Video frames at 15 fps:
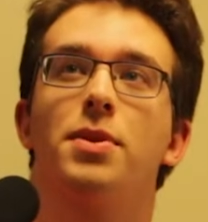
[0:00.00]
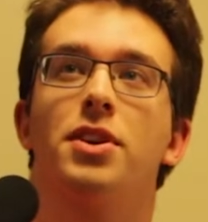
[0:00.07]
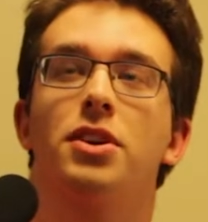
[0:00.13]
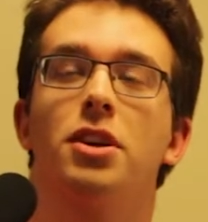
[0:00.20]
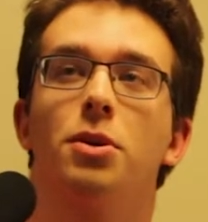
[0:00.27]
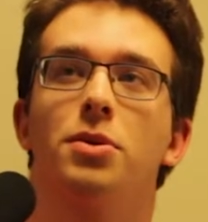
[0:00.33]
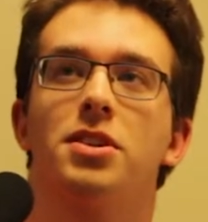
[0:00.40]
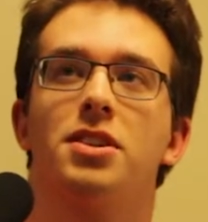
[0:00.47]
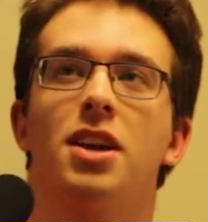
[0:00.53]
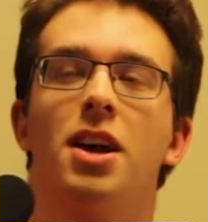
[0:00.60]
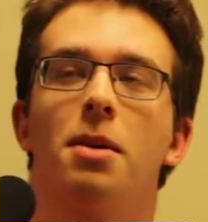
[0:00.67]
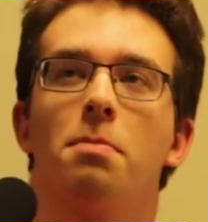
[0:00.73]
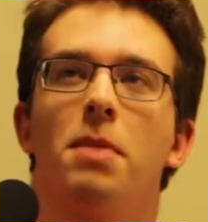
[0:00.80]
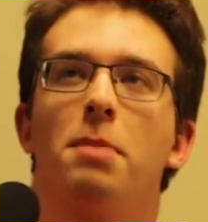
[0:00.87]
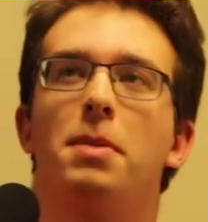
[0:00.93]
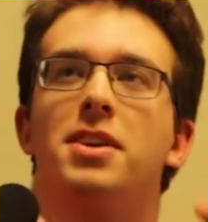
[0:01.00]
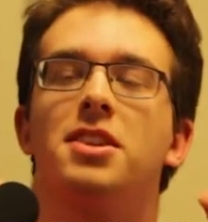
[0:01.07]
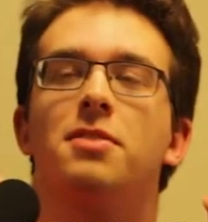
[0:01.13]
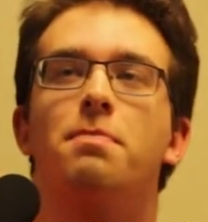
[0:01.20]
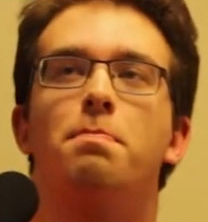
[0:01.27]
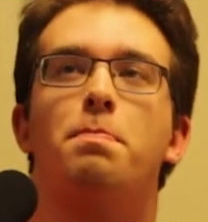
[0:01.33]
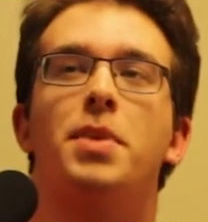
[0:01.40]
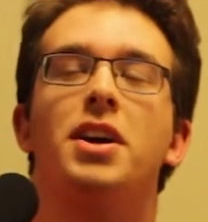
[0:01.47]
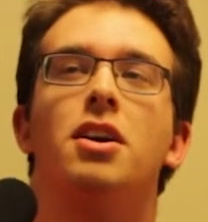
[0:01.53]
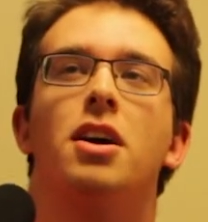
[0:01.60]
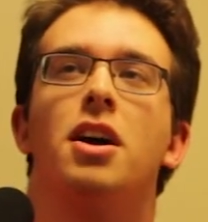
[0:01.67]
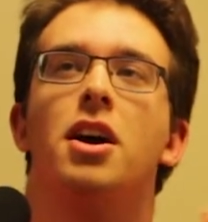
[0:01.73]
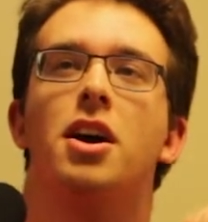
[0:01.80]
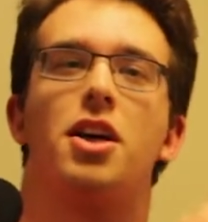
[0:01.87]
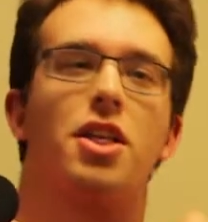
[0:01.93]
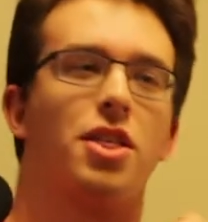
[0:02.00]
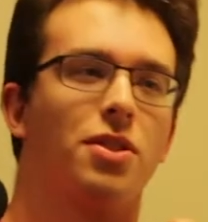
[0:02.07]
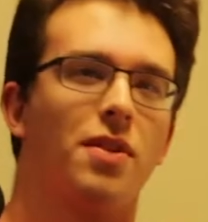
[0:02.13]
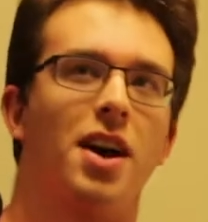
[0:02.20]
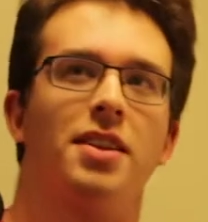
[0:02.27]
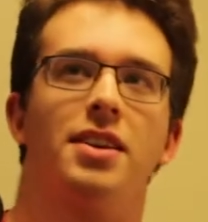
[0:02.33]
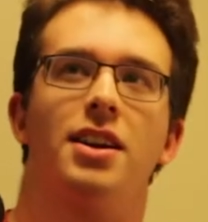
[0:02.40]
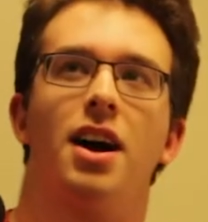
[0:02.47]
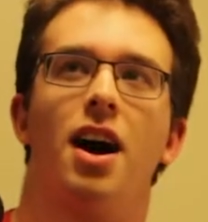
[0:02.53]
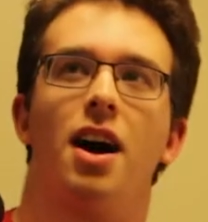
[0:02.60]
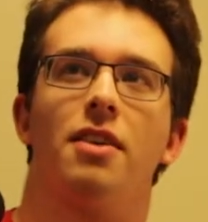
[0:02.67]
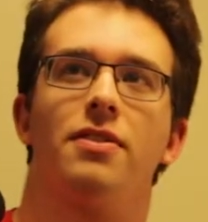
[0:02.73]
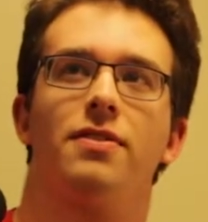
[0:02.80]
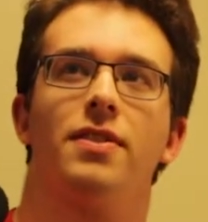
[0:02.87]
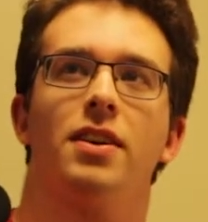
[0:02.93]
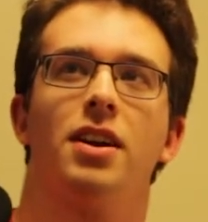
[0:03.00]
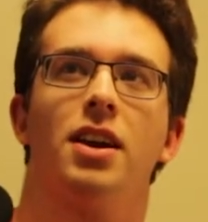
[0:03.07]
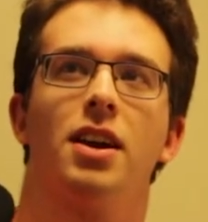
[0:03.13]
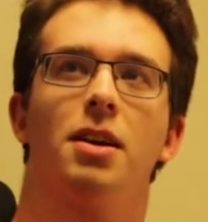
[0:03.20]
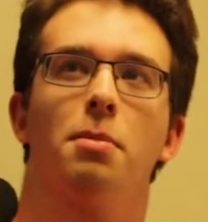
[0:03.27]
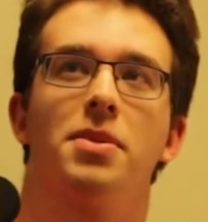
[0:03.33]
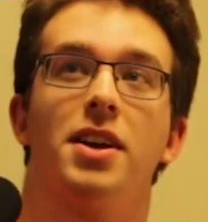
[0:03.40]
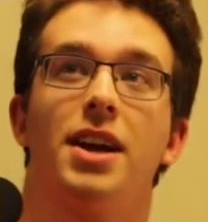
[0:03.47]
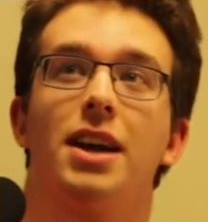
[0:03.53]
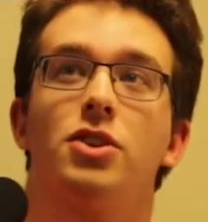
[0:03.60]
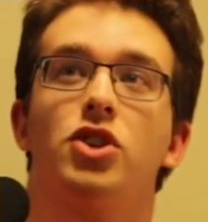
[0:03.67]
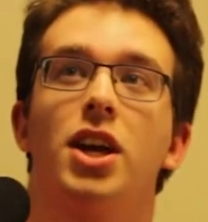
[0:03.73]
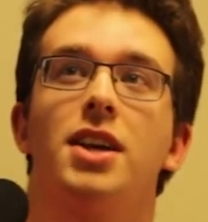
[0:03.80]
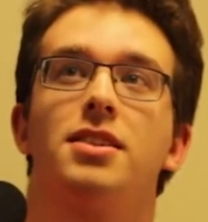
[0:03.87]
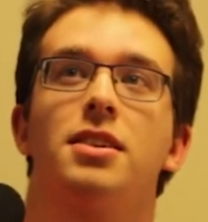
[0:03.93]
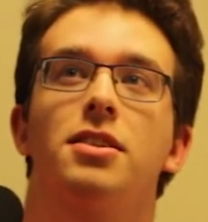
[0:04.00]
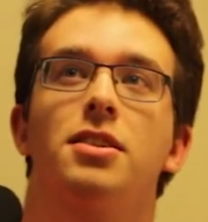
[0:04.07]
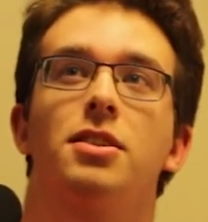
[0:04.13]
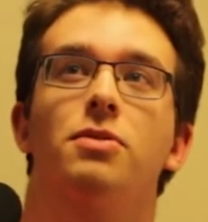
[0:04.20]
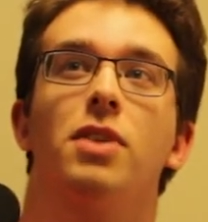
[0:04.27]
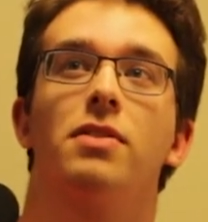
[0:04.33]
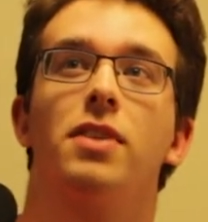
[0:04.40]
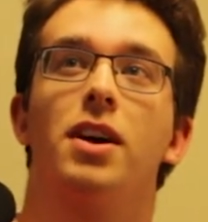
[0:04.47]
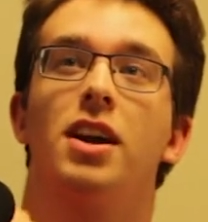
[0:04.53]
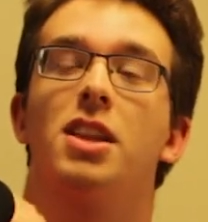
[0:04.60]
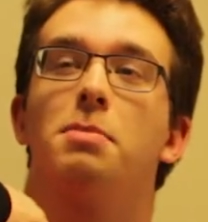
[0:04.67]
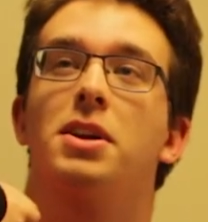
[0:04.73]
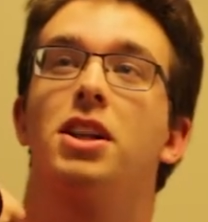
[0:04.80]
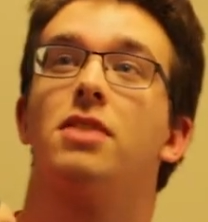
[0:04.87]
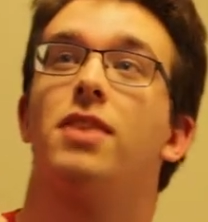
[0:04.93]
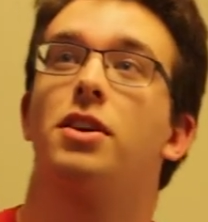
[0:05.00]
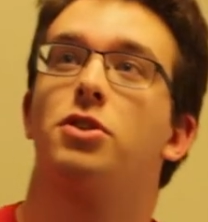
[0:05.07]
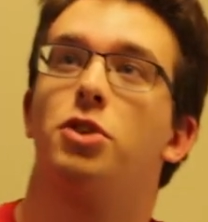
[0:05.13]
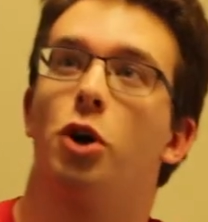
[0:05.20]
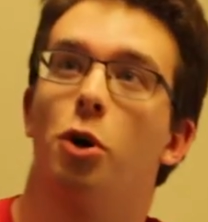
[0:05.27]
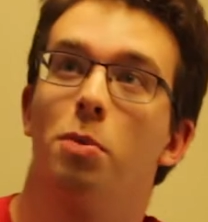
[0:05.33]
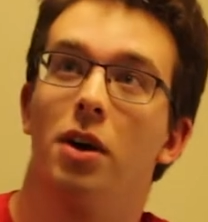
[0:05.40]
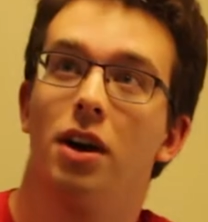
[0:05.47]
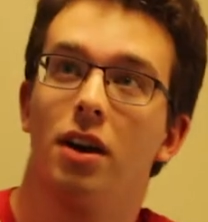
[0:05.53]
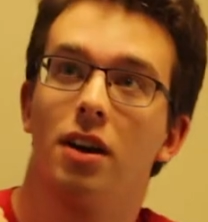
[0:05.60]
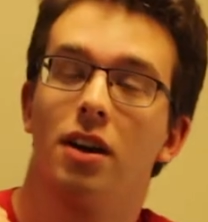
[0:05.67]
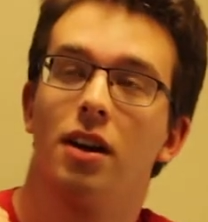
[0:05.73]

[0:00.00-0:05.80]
for the goose, make myself bigger, threaten it off. Then get chased into the river in the middle of October?